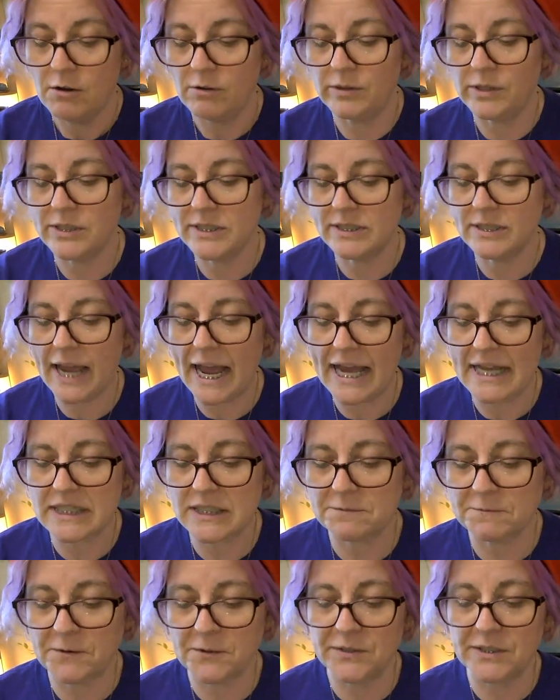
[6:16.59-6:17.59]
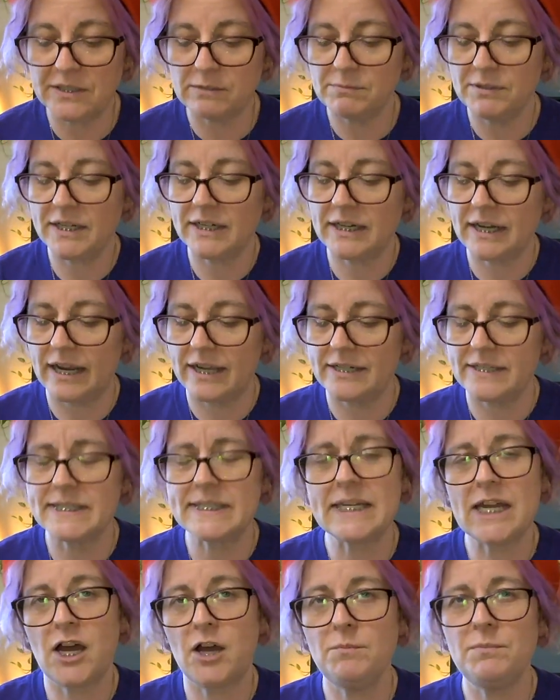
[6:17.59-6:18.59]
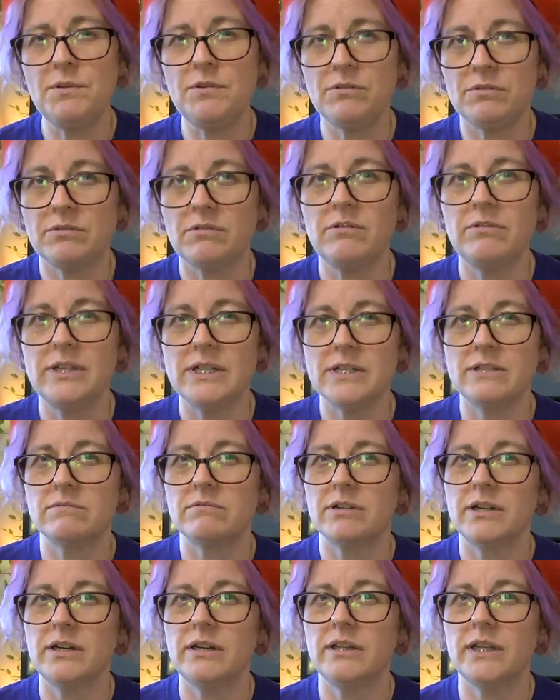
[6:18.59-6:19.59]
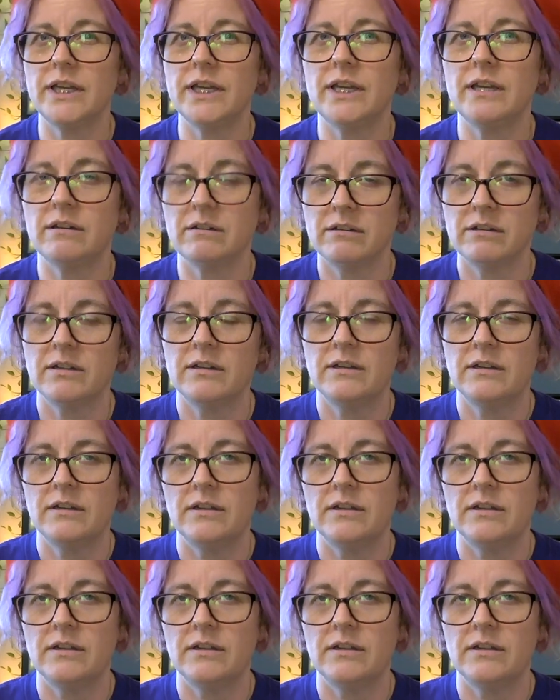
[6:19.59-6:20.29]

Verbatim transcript: We'll also ask for a little bit of guidance to help you through these really